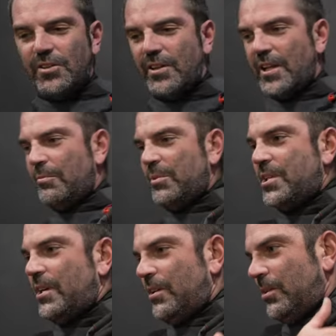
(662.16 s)
due to that
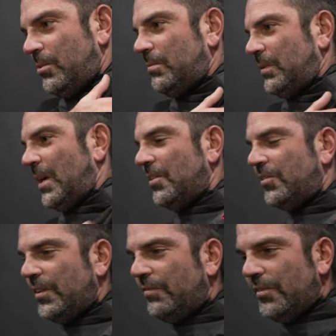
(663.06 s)
material. Kind of
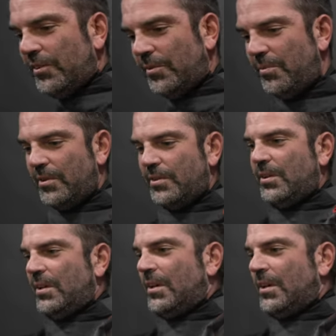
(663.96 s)
stiffens up the,